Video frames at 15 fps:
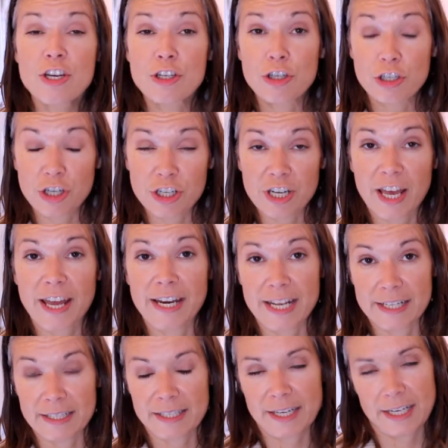should an
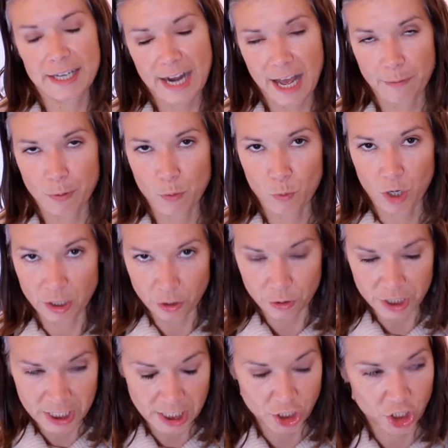incident happen while you're
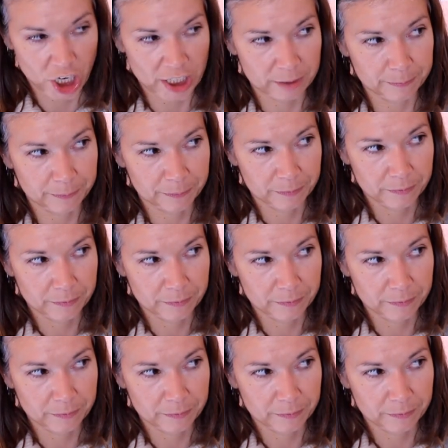teaching.